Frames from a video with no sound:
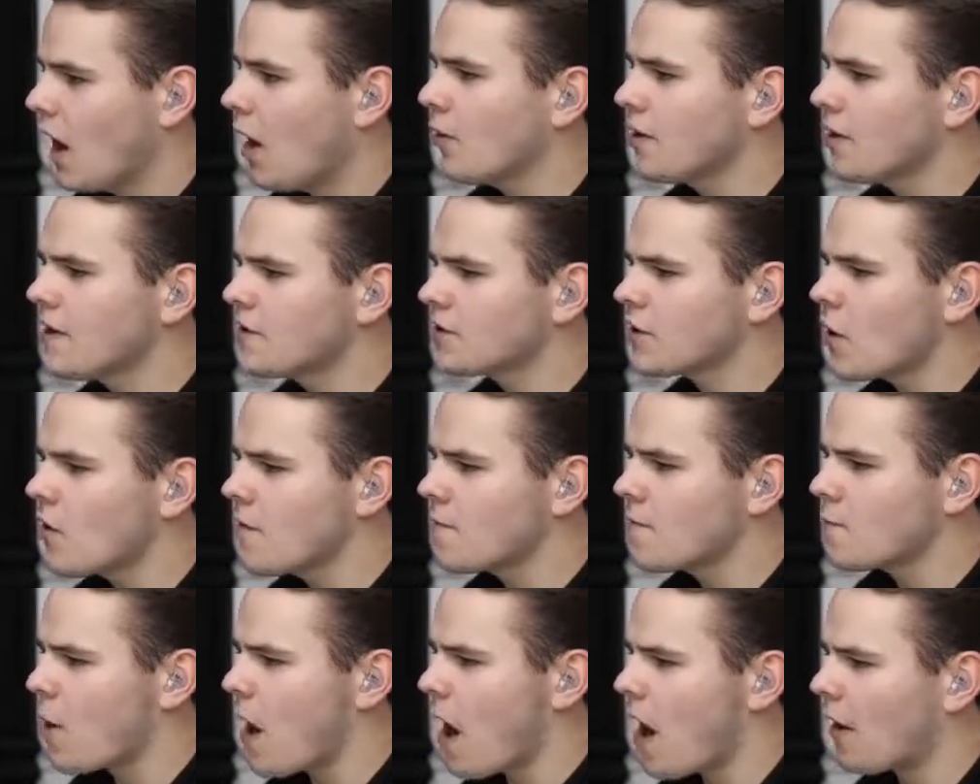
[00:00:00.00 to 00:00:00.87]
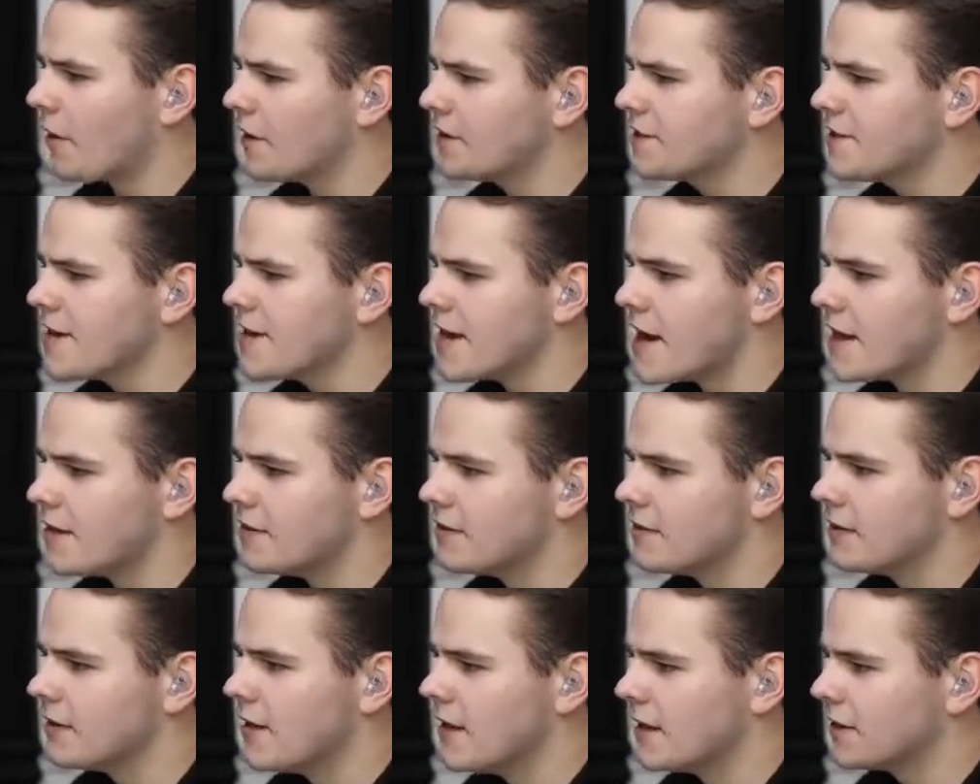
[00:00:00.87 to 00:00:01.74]
Oh, it is going well, isn't it?
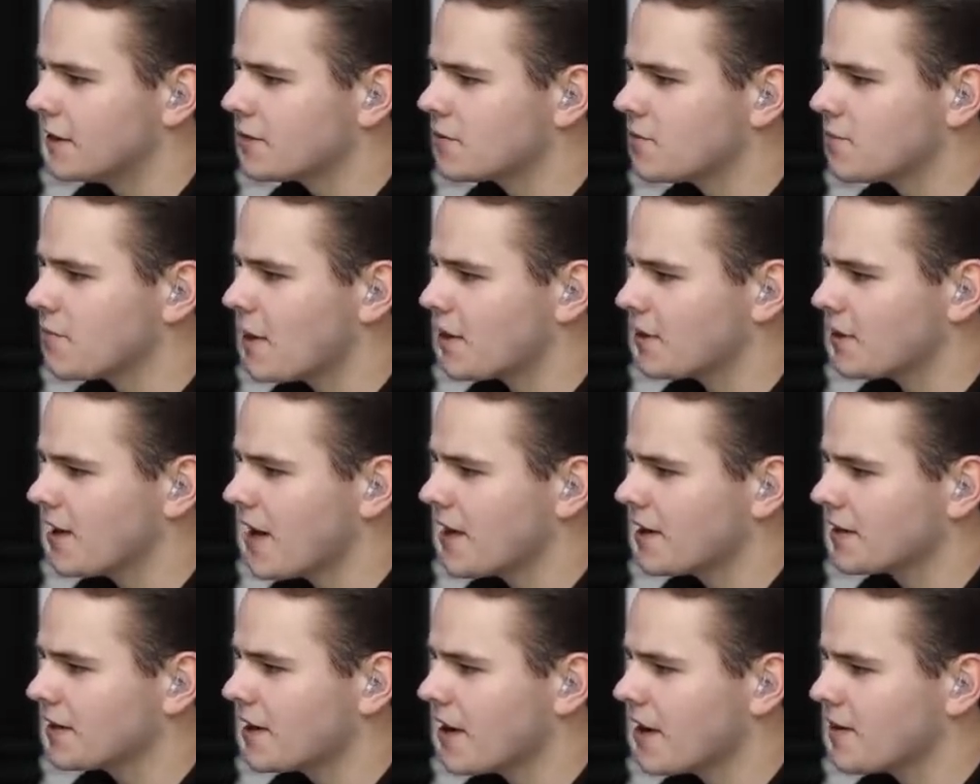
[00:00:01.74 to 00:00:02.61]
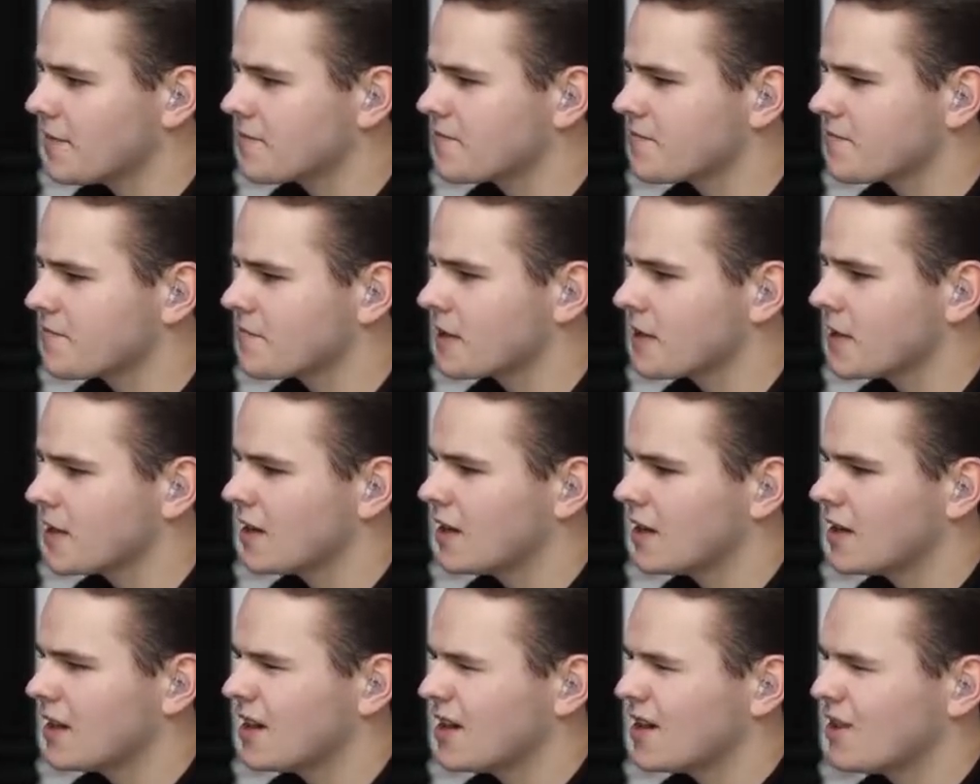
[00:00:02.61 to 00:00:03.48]
Let's do a butter landing now.
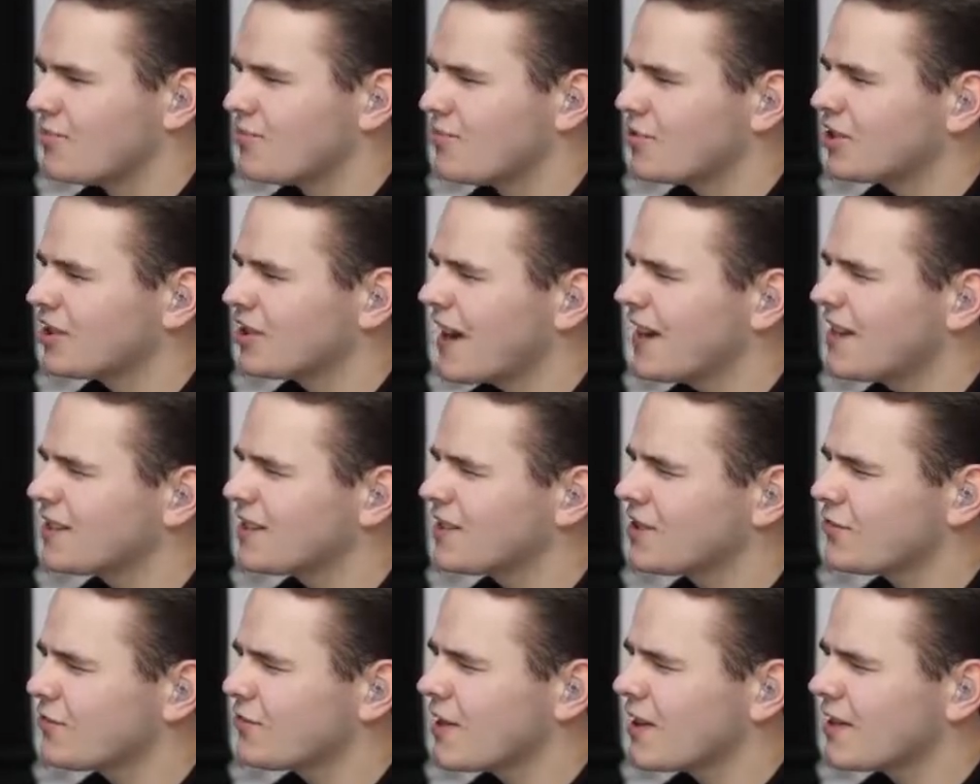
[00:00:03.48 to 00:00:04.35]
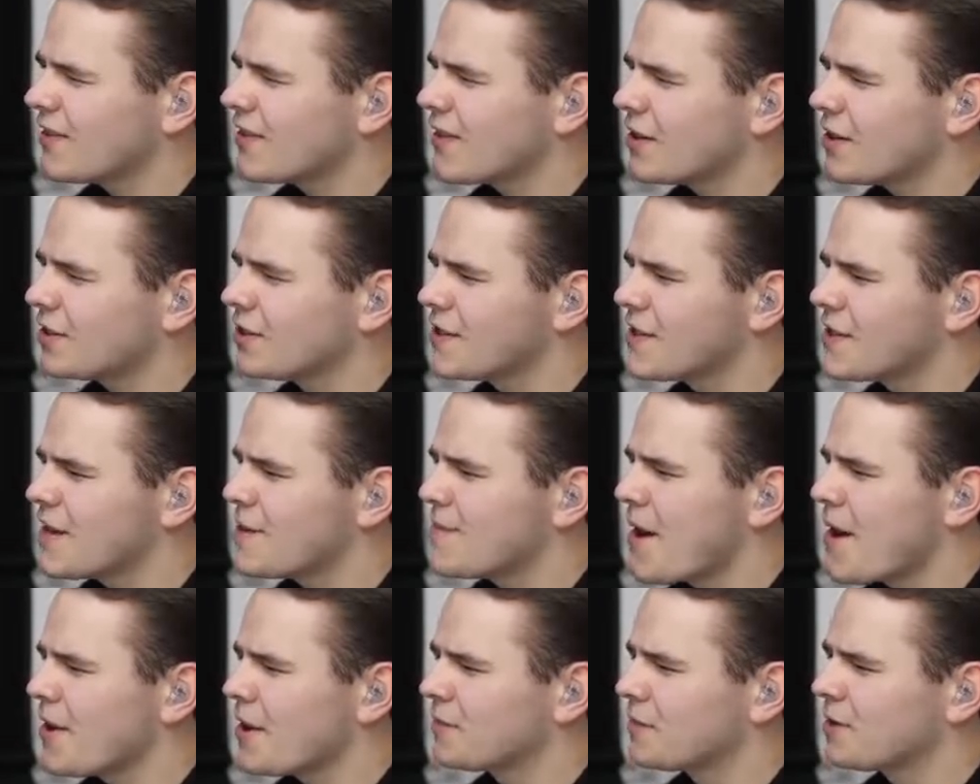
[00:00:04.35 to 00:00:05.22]
Which, again, isn't really the
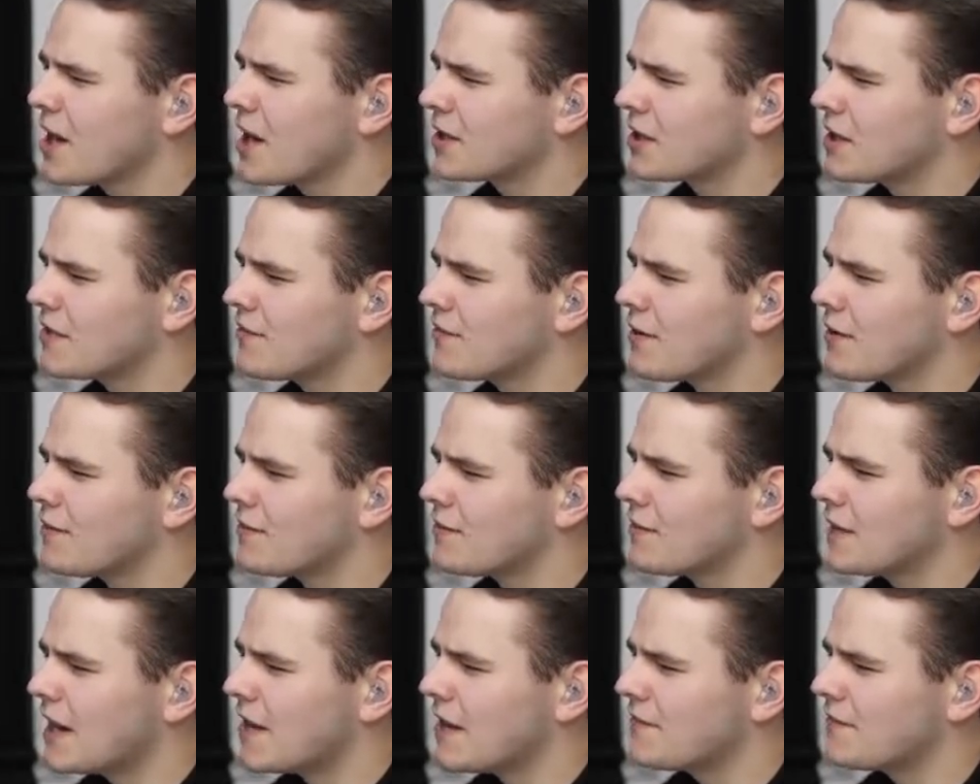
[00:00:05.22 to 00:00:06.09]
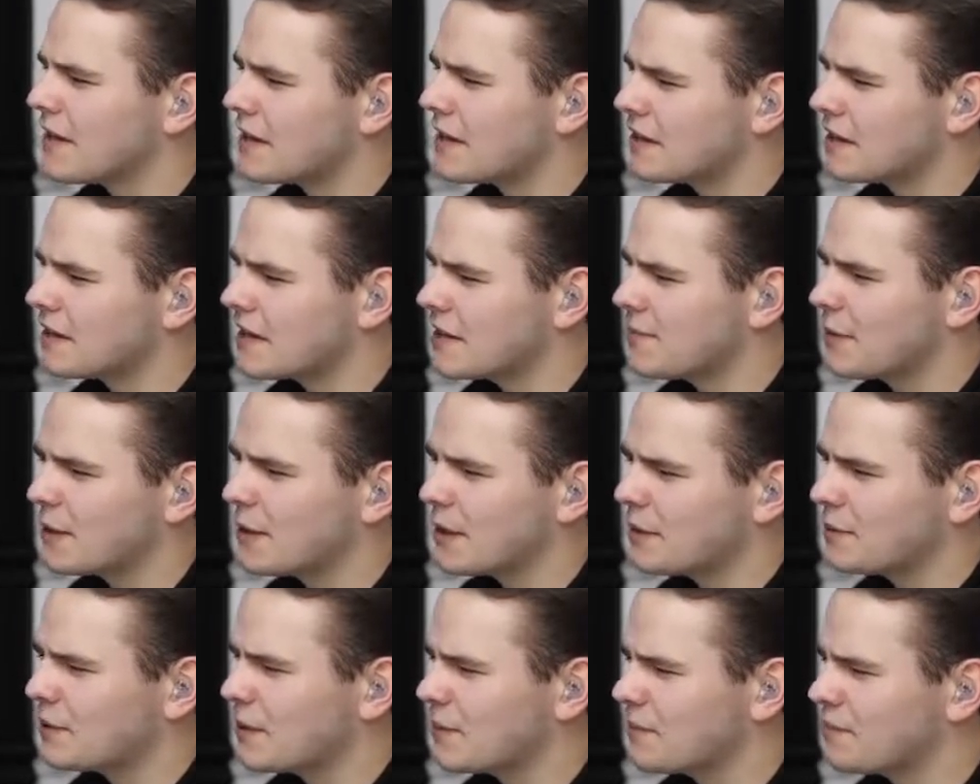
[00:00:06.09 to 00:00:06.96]
main objective of the F-18, but
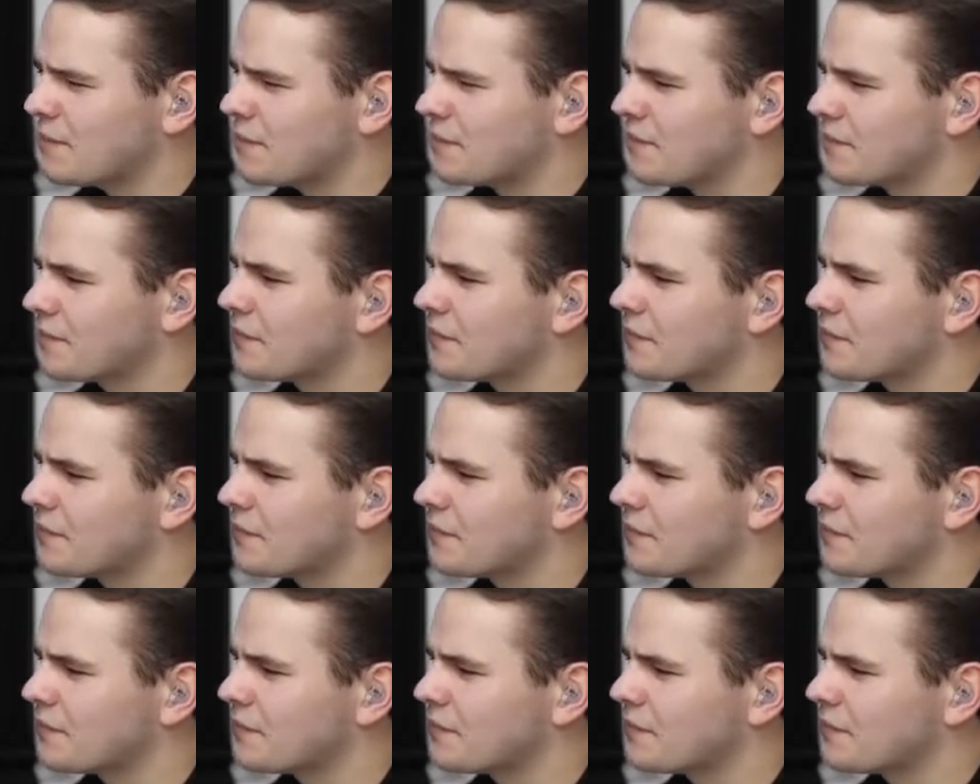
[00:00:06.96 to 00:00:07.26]
anyway.